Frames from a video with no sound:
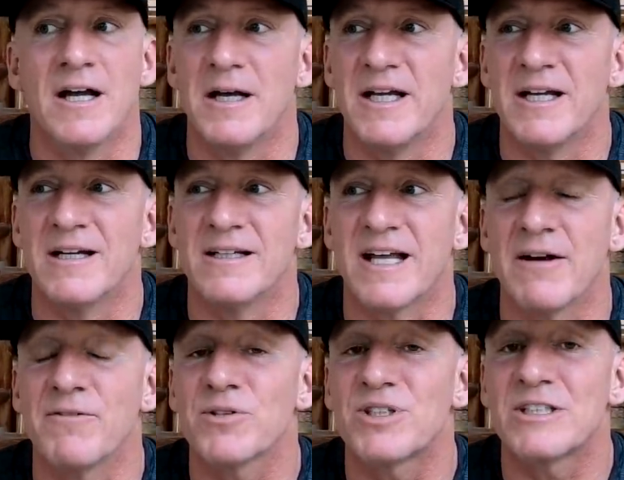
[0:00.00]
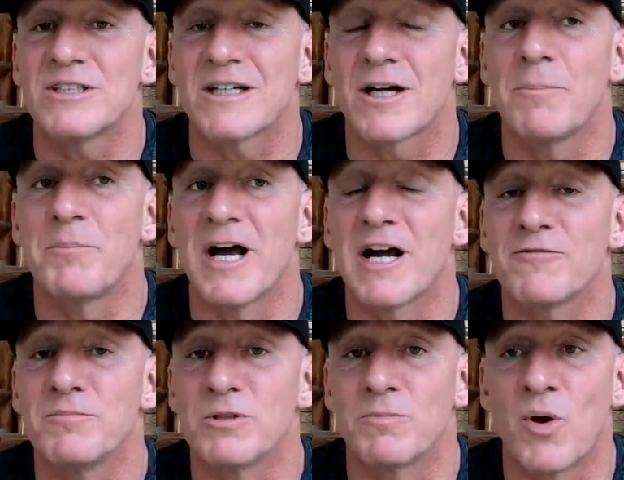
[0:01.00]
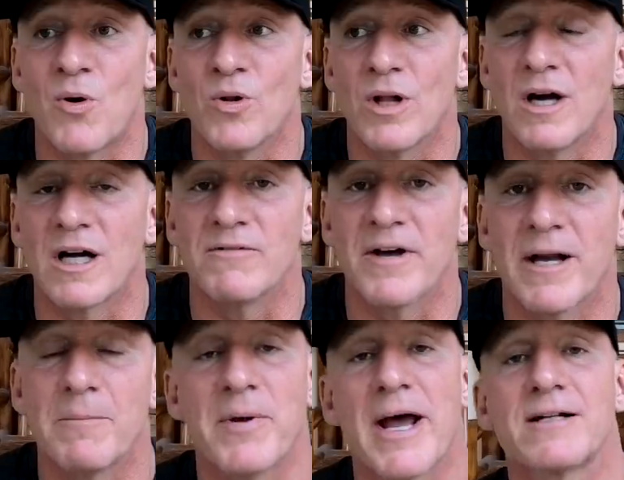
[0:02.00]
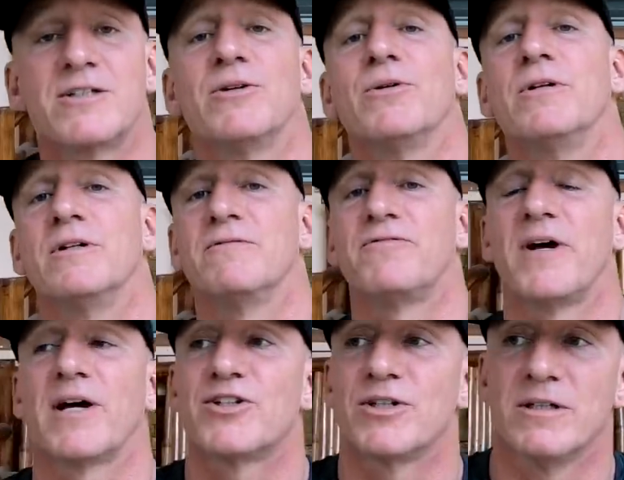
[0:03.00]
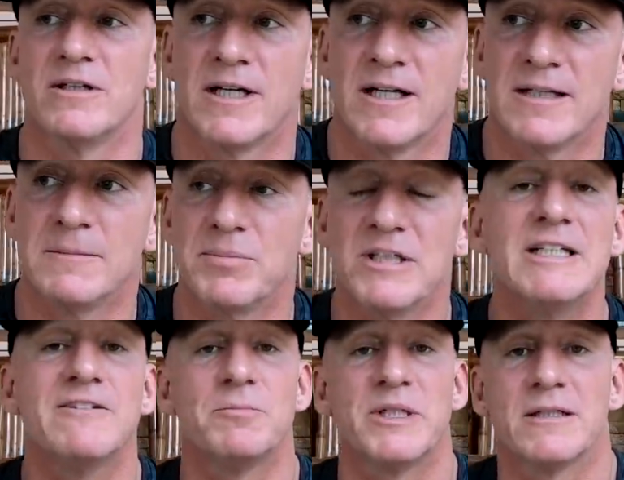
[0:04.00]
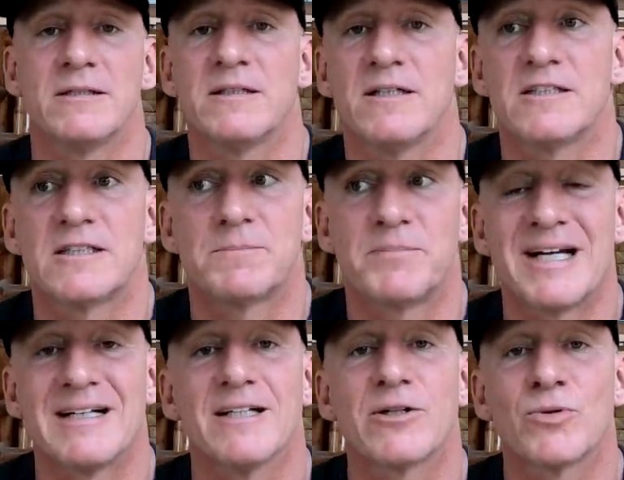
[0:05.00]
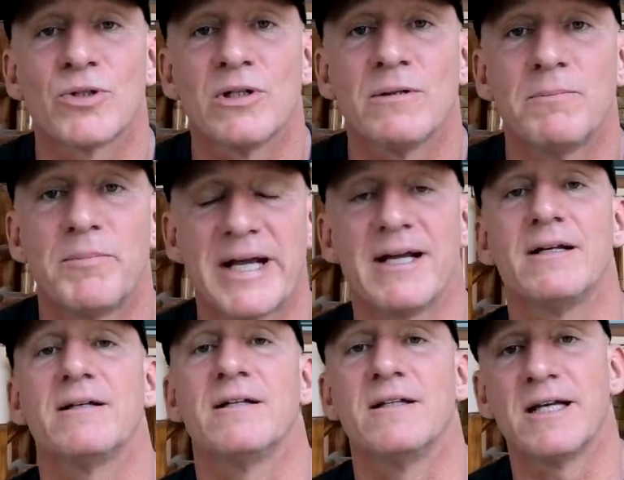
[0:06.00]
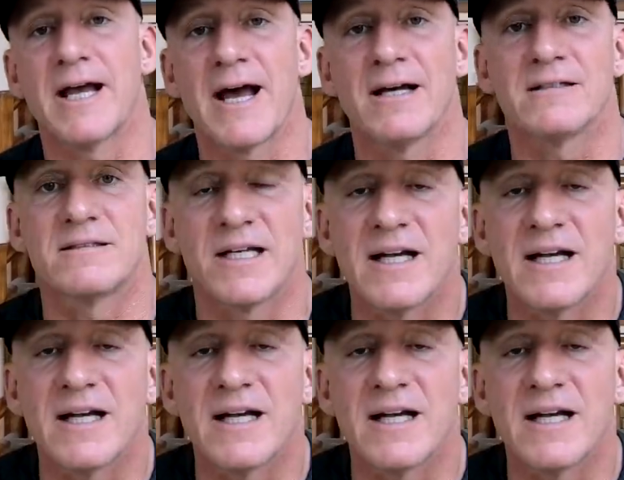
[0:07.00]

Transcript: And ever since I got back from Dipolog, I've had a bacterial infection. And believe me, it's been a literal pain in the ass.